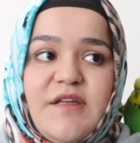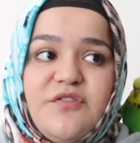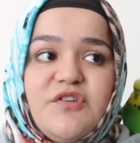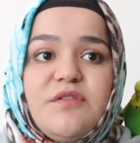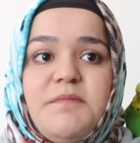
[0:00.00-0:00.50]

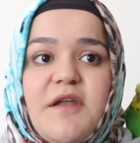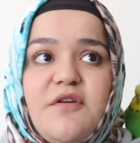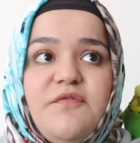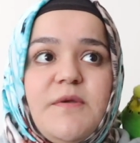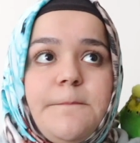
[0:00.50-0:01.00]
It's just better
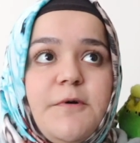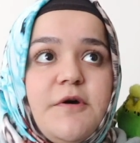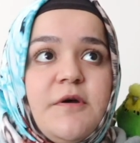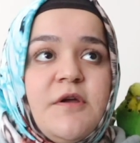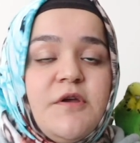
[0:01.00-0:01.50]
if you
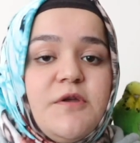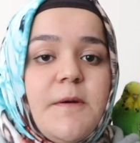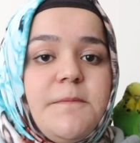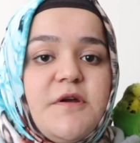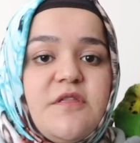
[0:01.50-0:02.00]
put
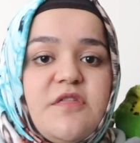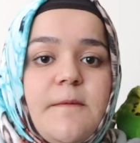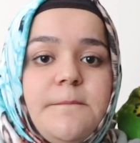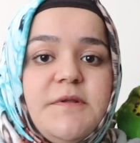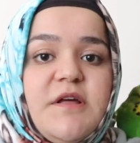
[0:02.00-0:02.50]
your bird
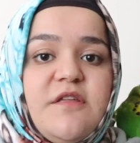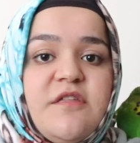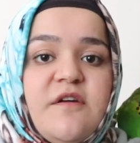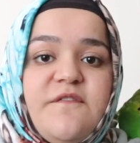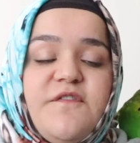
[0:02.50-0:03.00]

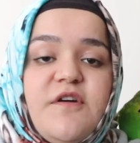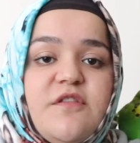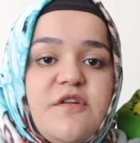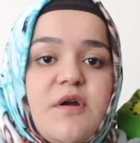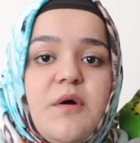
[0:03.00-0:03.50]
someplace
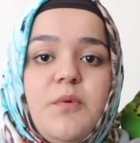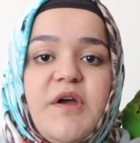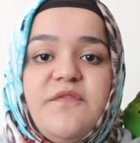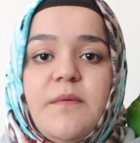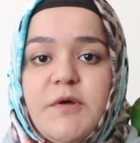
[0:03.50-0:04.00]
further
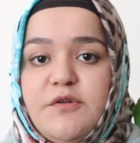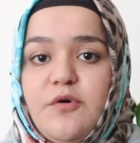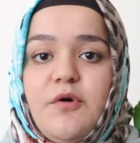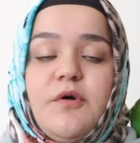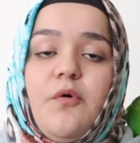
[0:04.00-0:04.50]
away from a
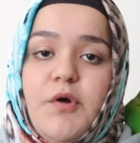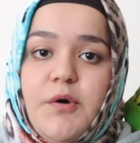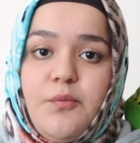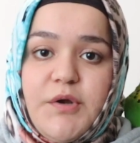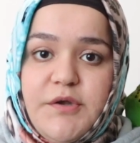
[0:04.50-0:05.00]
door or
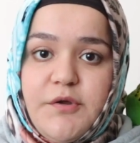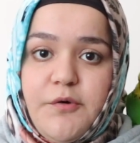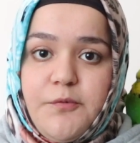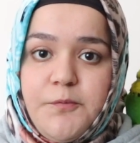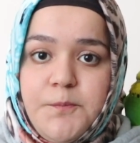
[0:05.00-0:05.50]
a
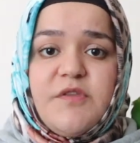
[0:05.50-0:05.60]
window.